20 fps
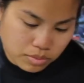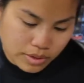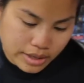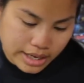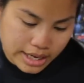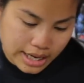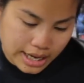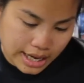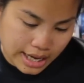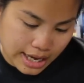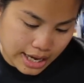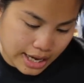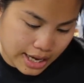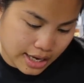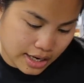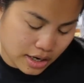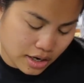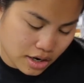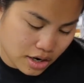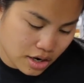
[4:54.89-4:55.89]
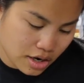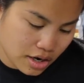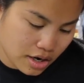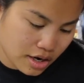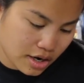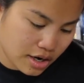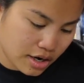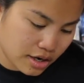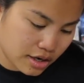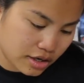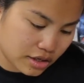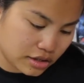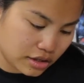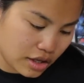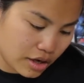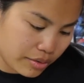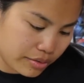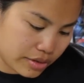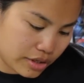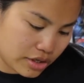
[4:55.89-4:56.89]
We had our
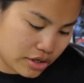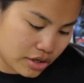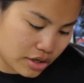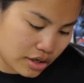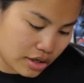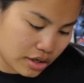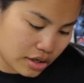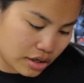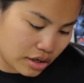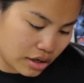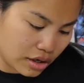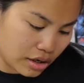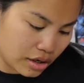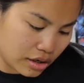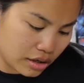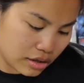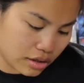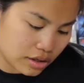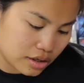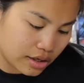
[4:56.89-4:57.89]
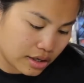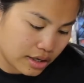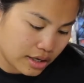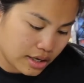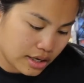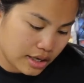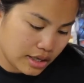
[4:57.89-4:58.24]
Glow-in-the-Dark Hulk